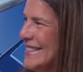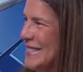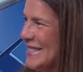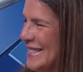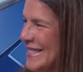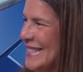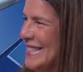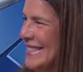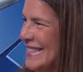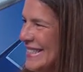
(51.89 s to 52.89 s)

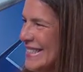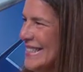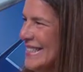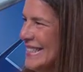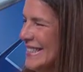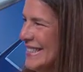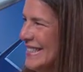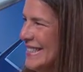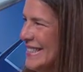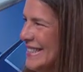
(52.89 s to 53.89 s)

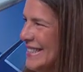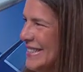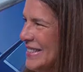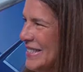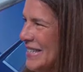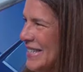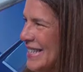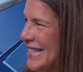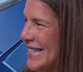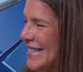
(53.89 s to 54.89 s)

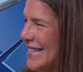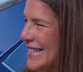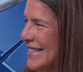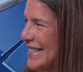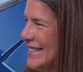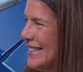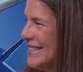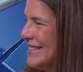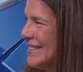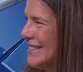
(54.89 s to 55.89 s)

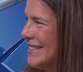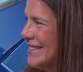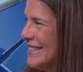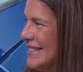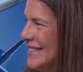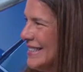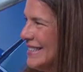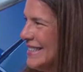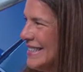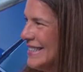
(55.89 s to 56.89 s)

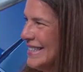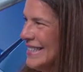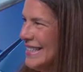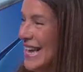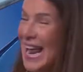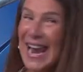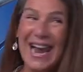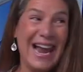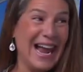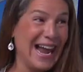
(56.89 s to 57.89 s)

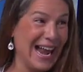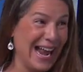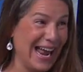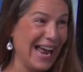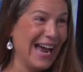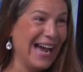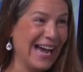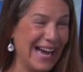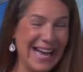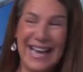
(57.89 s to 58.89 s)

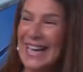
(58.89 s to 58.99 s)
(silent)